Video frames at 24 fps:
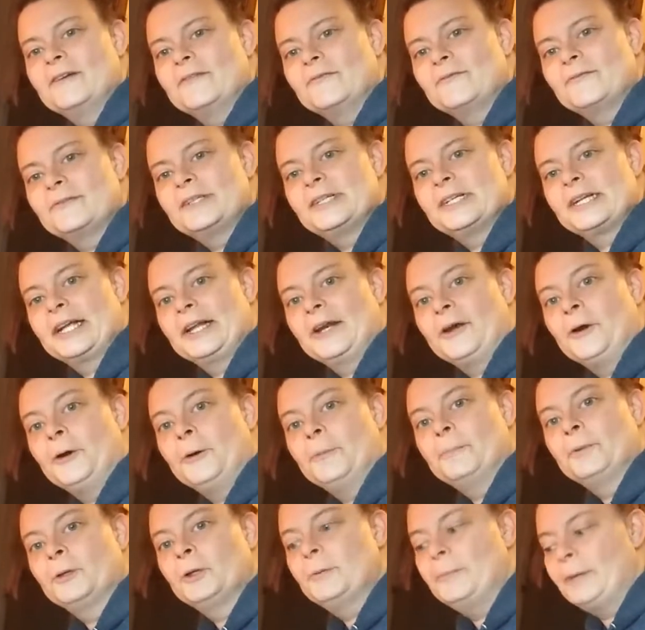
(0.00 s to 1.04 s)
to get her
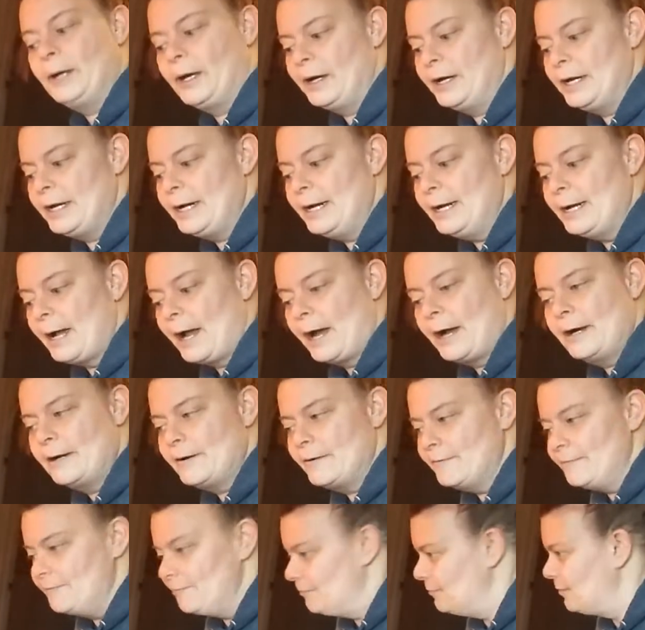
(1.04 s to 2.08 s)
blueberry
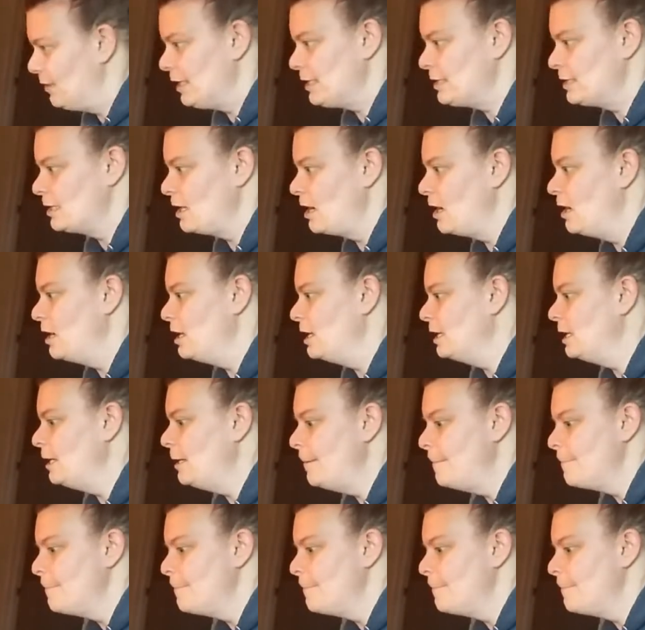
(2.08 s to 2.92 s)
fix on.